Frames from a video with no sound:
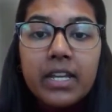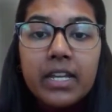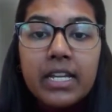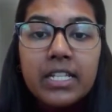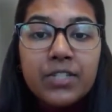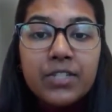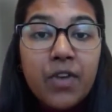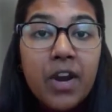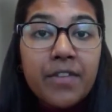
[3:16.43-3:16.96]

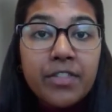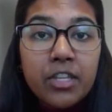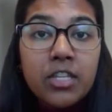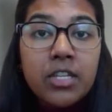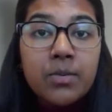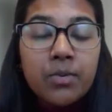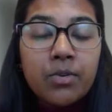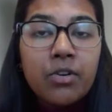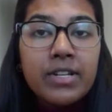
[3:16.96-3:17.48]
it's right that
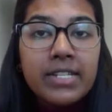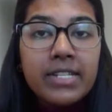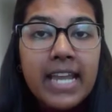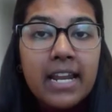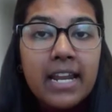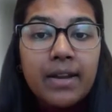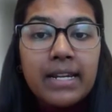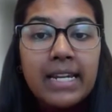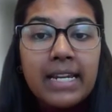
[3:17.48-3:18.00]
you were on
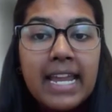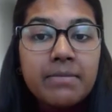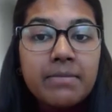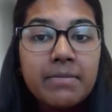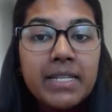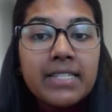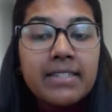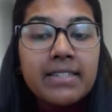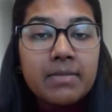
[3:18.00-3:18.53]
Yellow Lane,
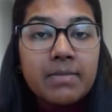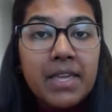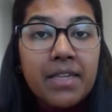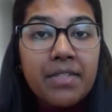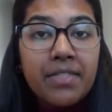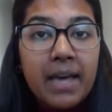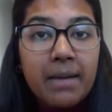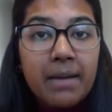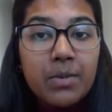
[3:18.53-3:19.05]
Mr.
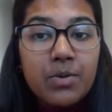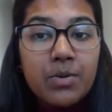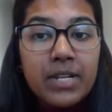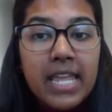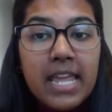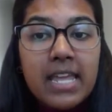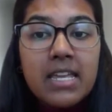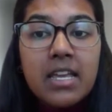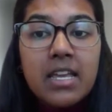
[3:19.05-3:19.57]
Smith, that
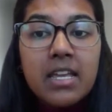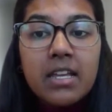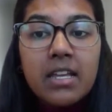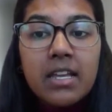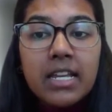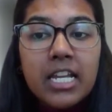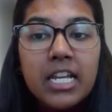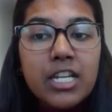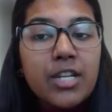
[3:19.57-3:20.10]
morning.
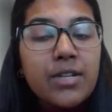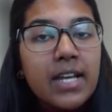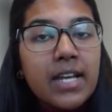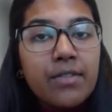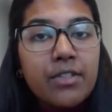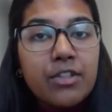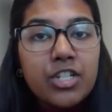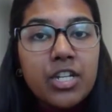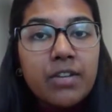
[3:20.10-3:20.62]
Can you tell
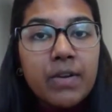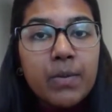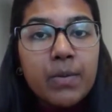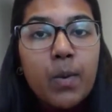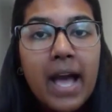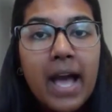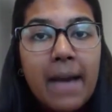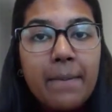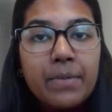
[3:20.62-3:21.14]
the jury
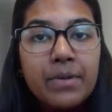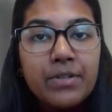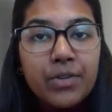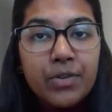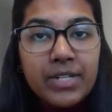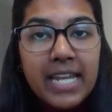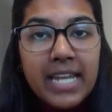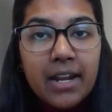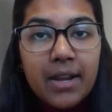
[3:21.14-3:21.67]
what happened
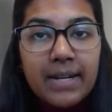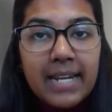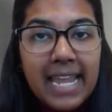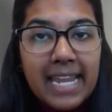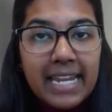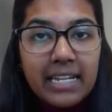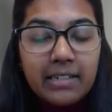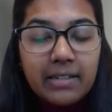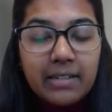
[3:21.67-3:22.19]
on Yellow
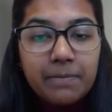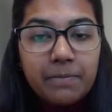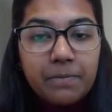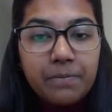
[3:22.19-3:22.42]
Lane?